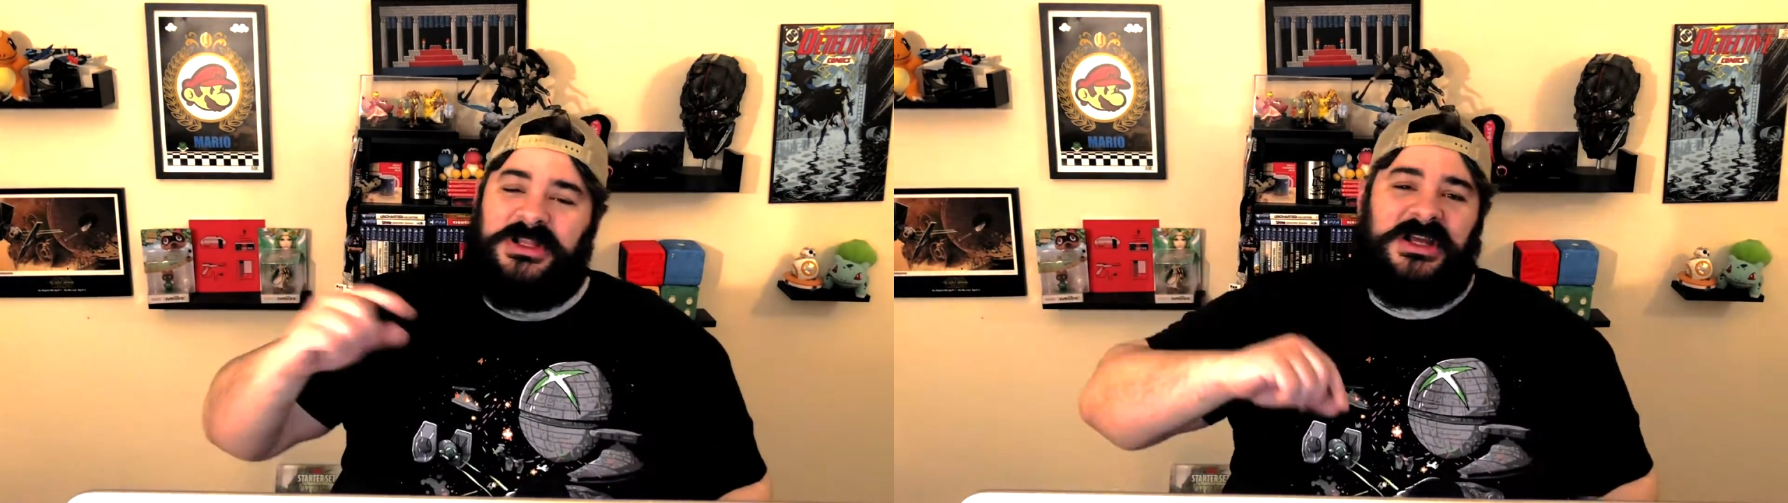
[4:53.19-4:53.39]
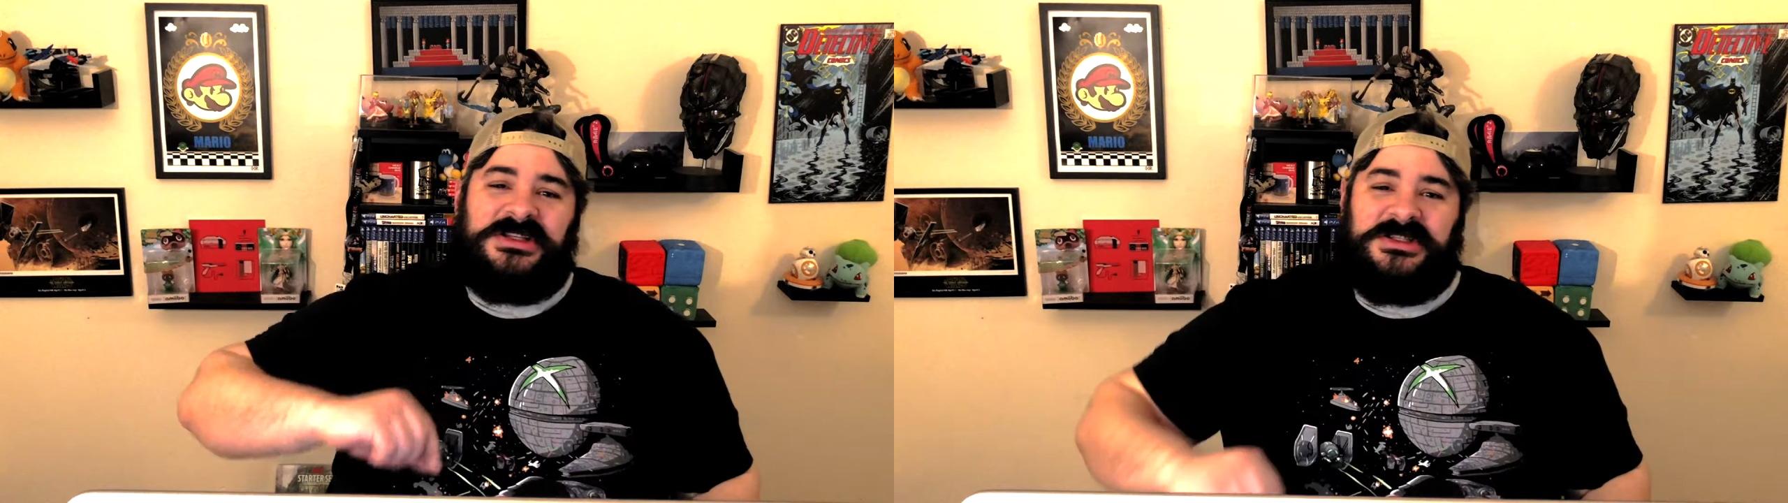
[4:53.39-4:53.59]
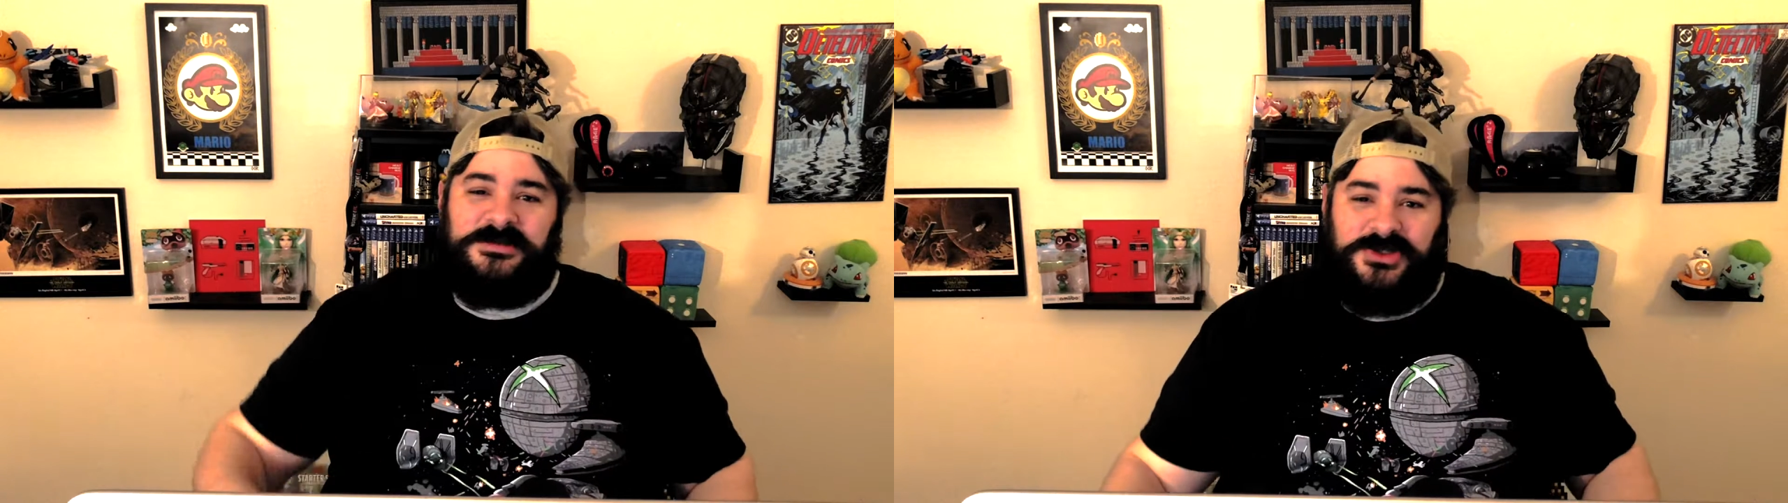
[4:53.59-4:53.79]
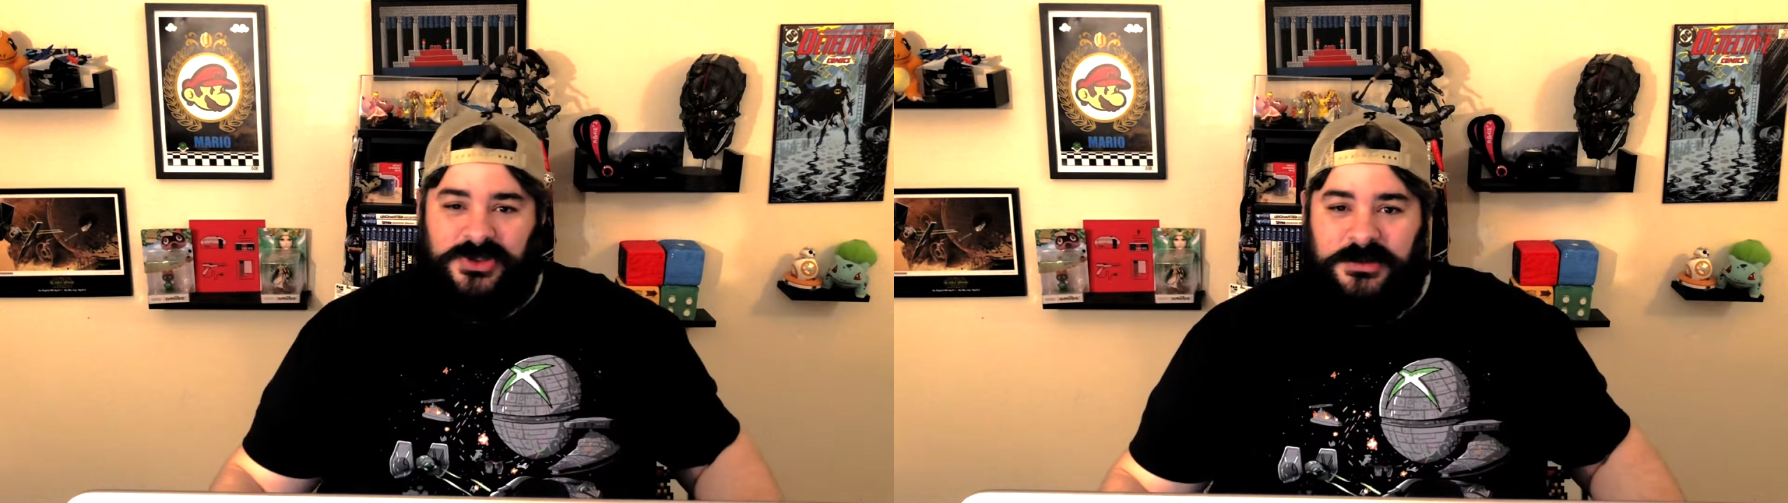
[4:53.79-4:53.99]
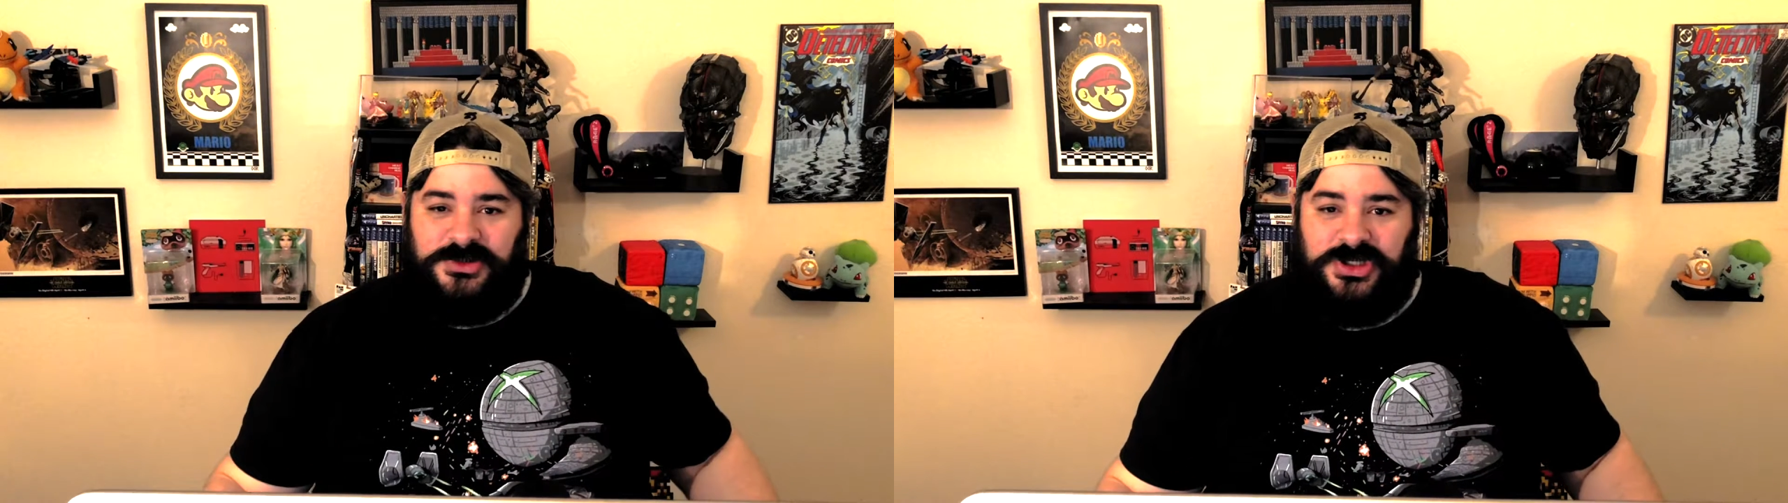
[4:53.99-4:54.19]
Plus
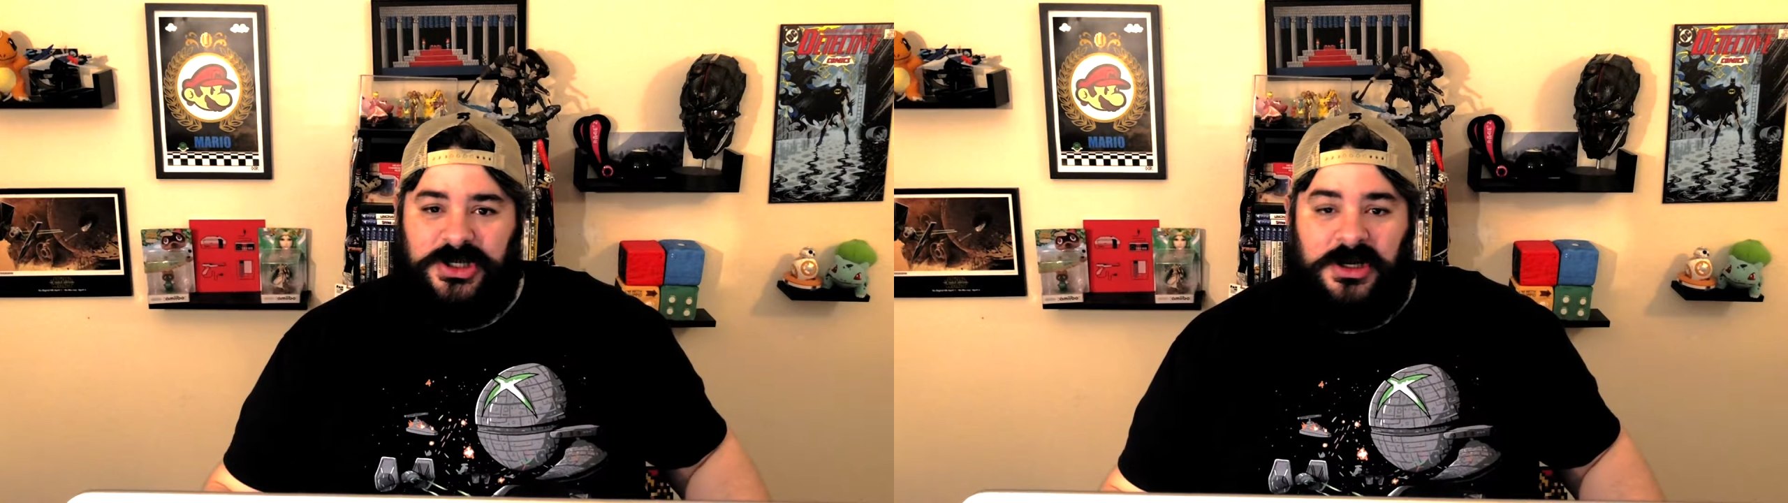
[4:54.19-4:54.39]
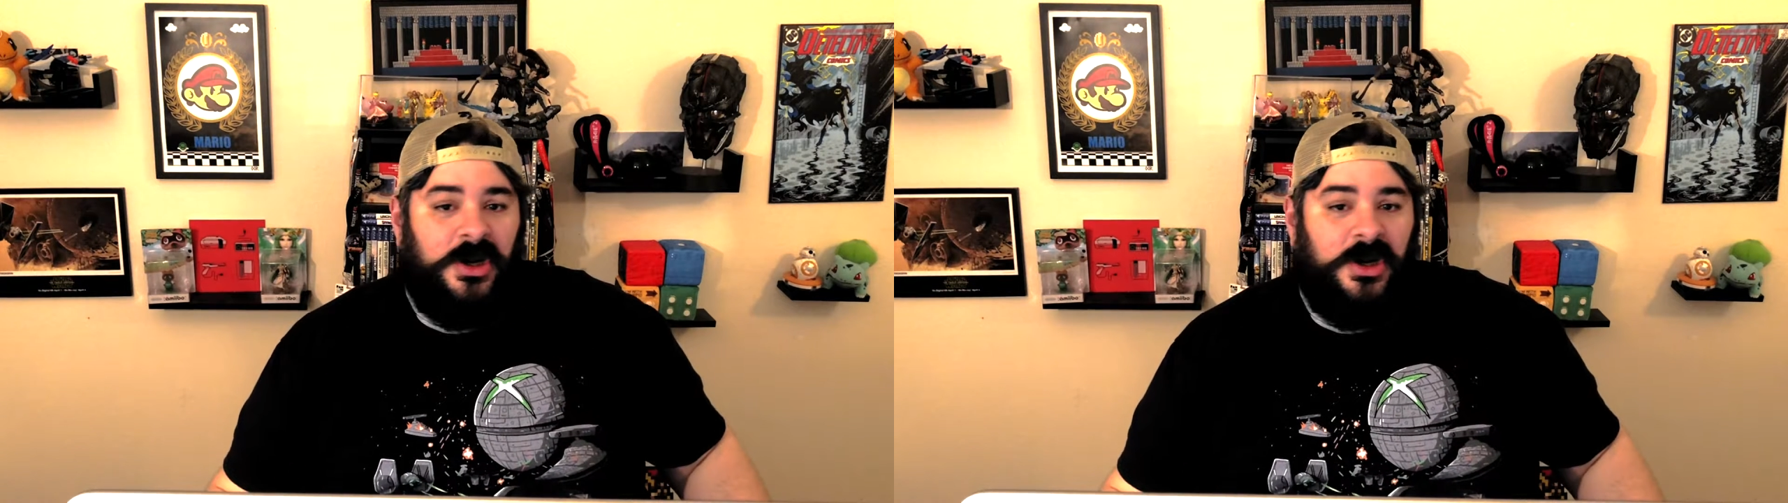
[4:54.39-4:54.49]
subscription.